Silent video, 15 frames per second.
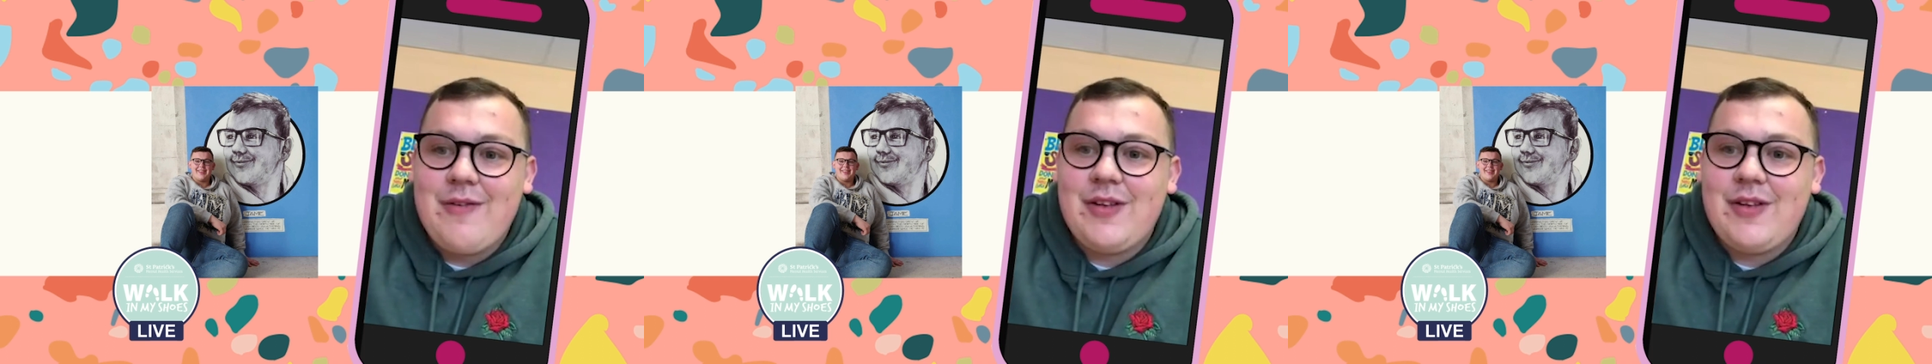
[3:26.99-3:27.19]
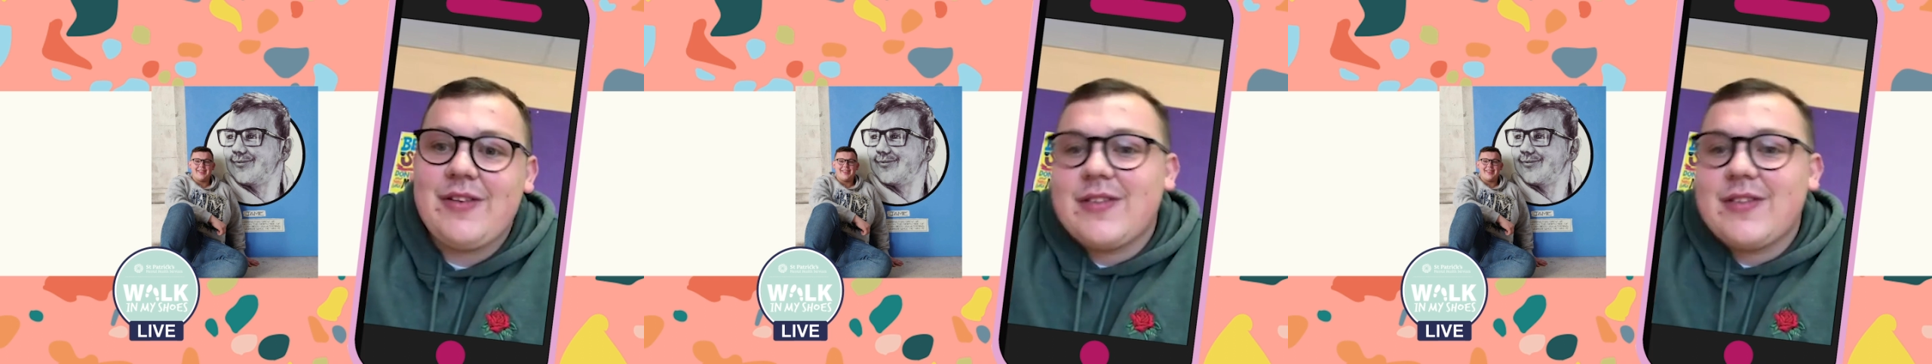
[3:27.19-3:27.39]

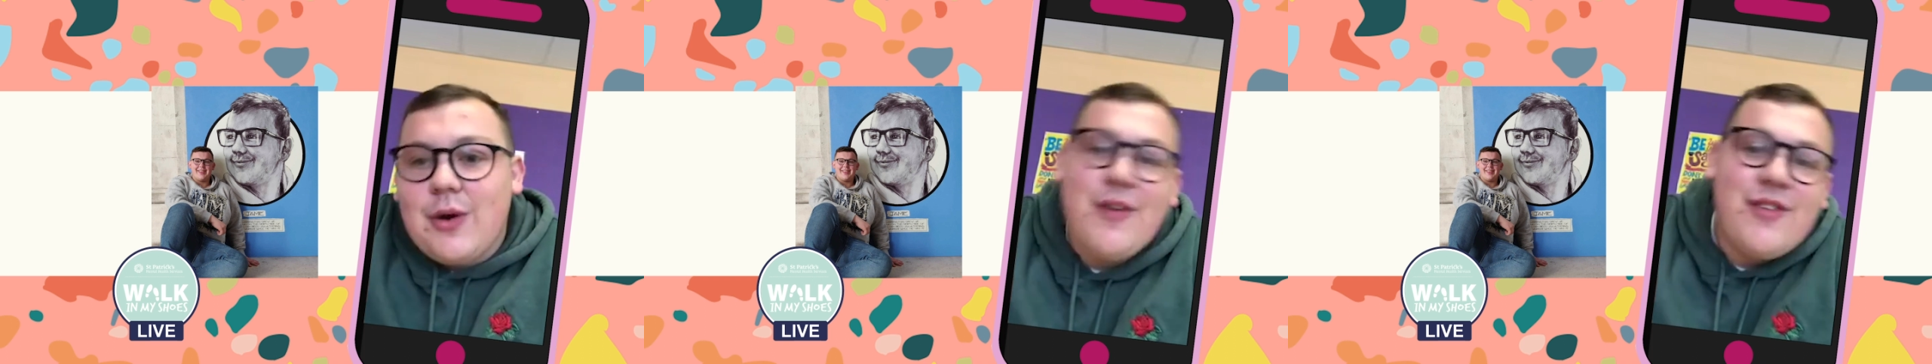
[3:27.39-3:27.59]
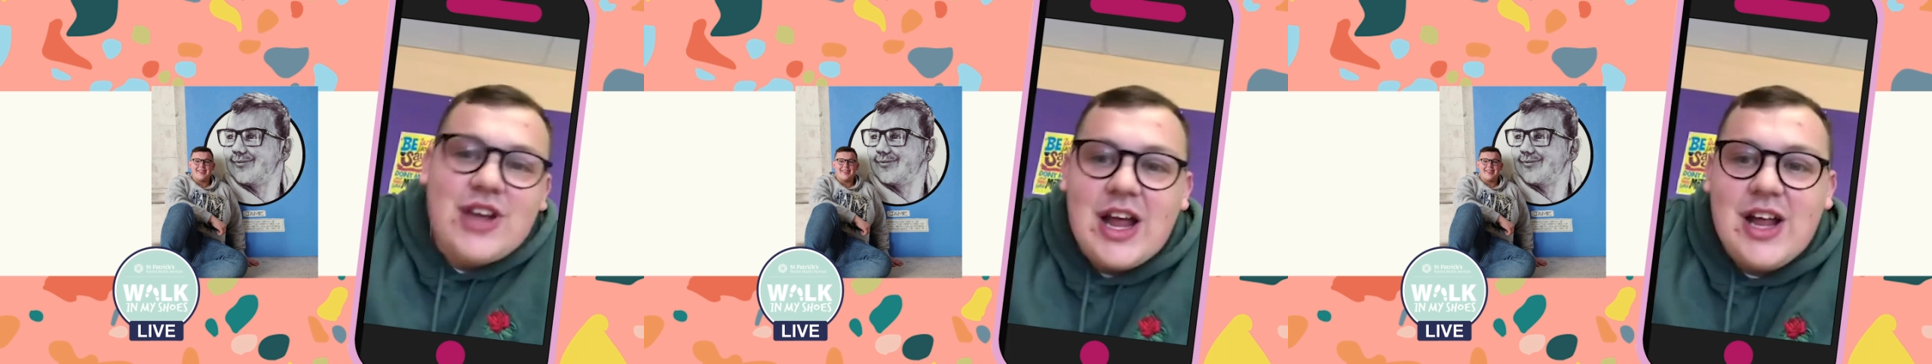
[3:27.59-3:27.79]
And he said,
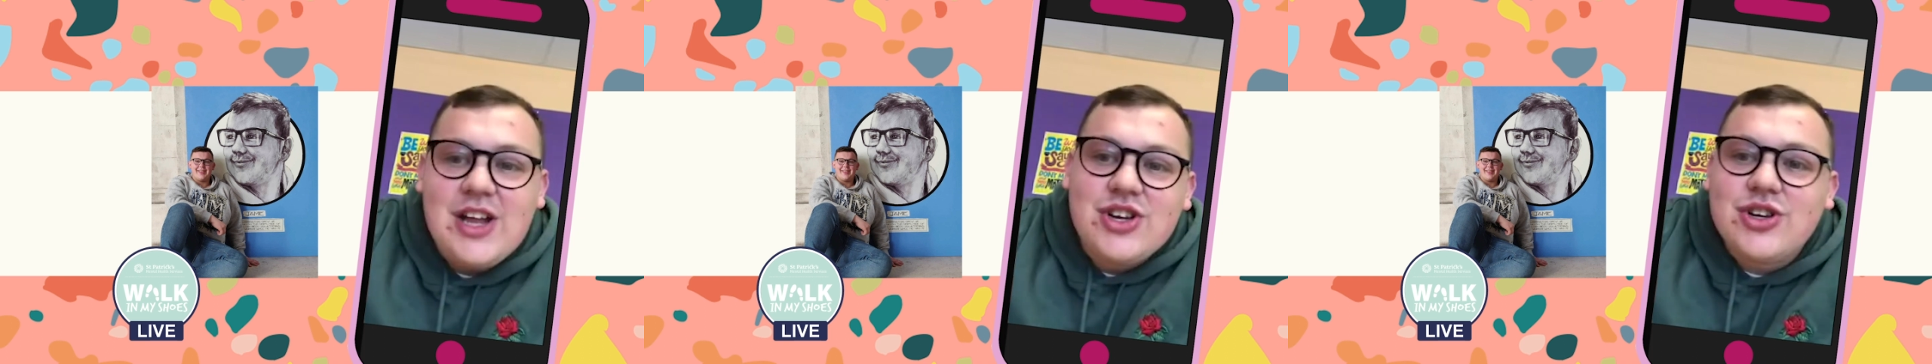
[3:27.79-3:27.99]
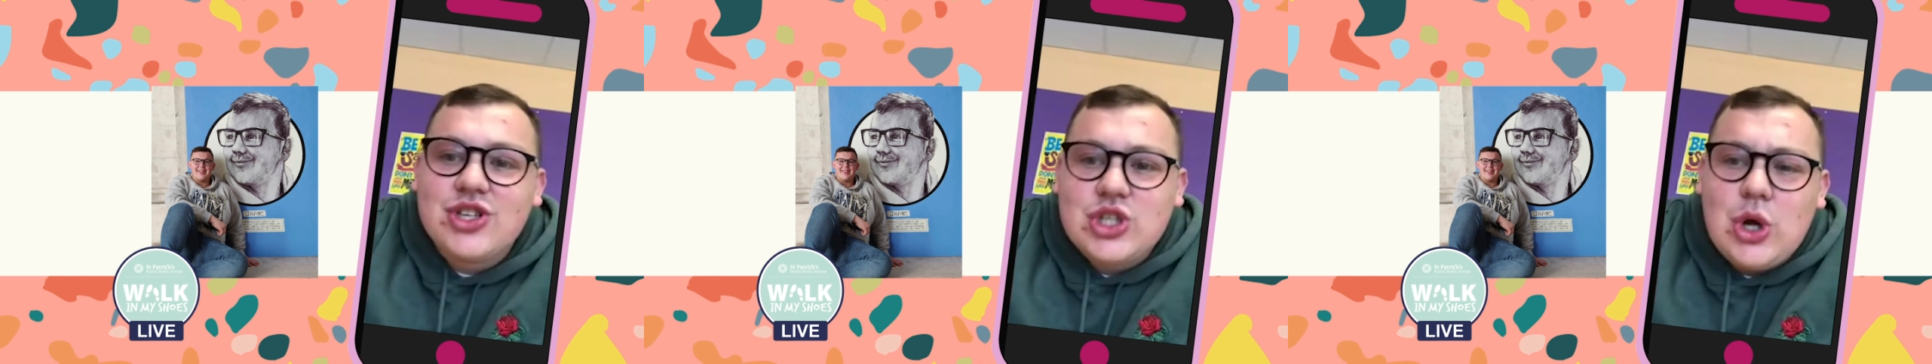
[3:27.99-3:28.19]
"So I've
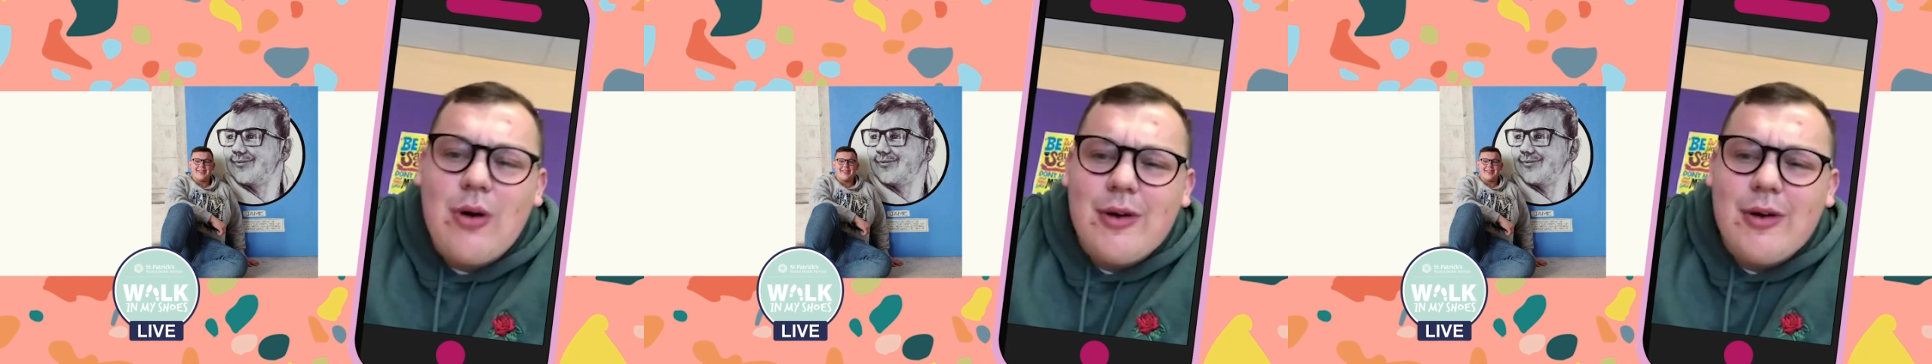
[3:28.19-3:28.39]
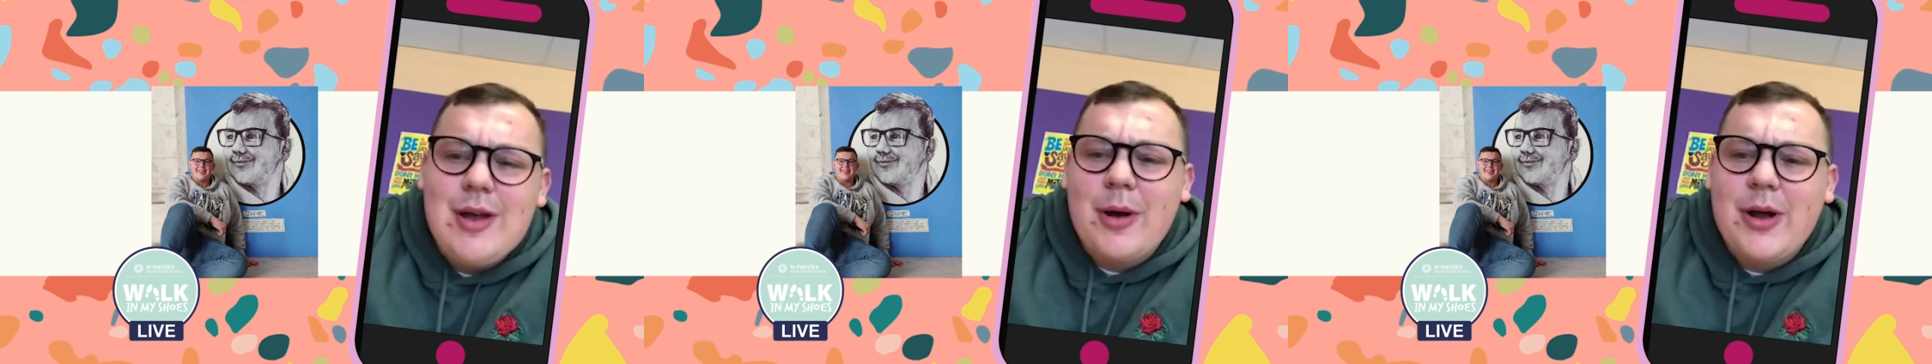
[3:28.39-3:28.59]
changed your
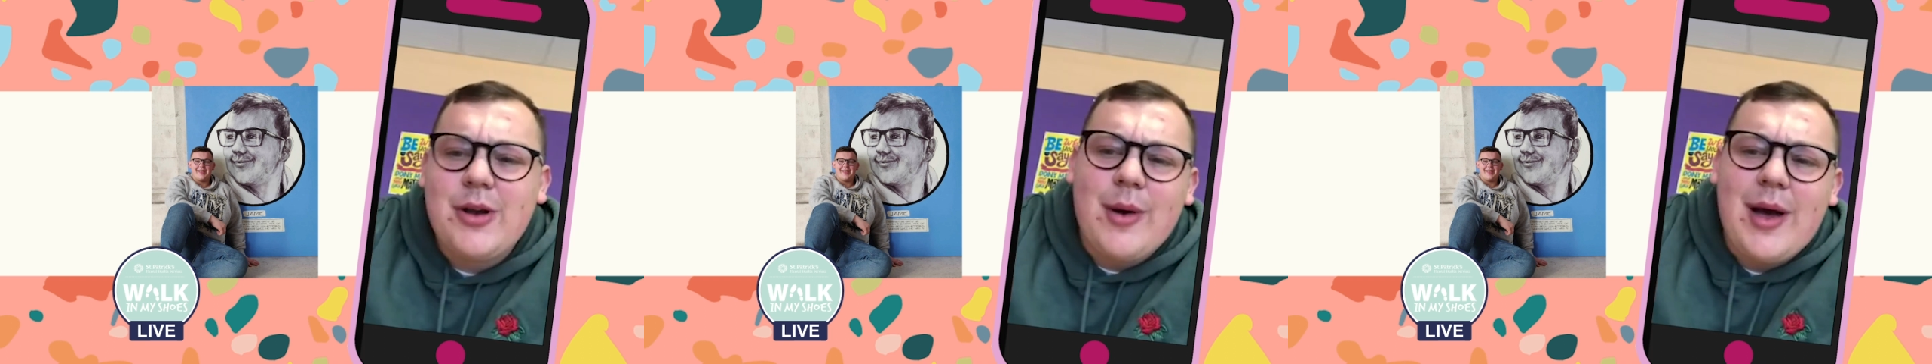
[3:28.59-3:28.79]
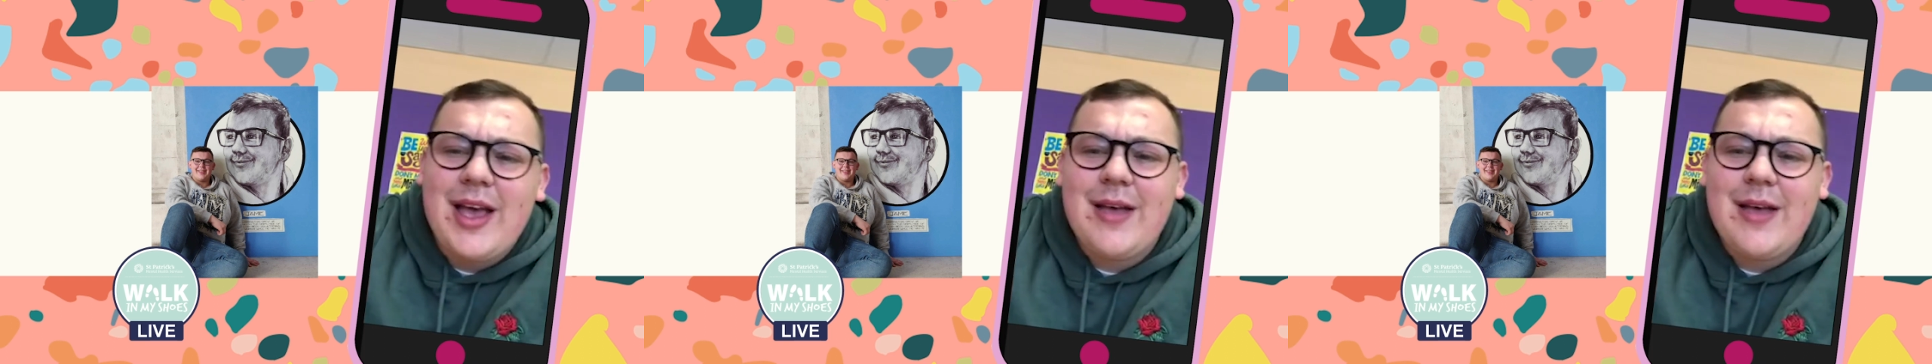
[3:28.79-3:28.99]
story, by
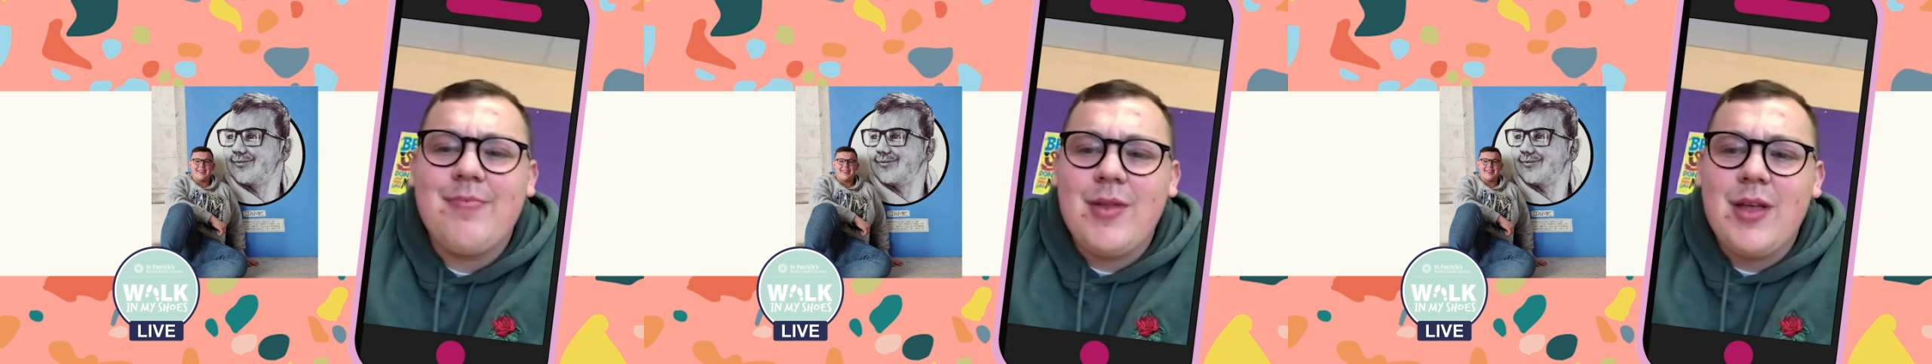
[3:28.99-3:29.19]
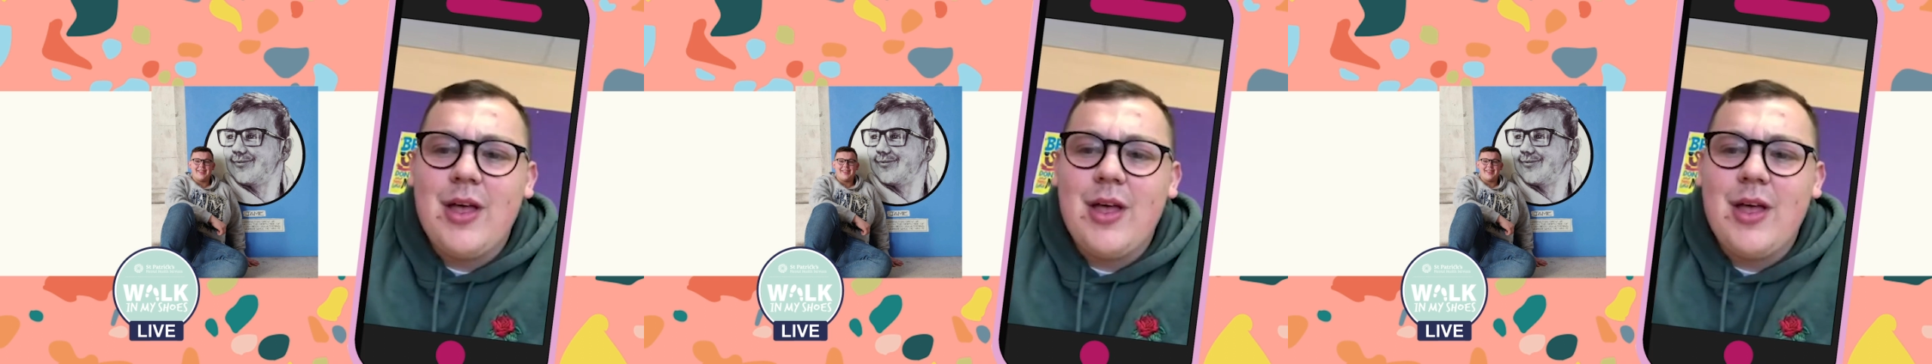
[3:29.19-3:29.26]
the way.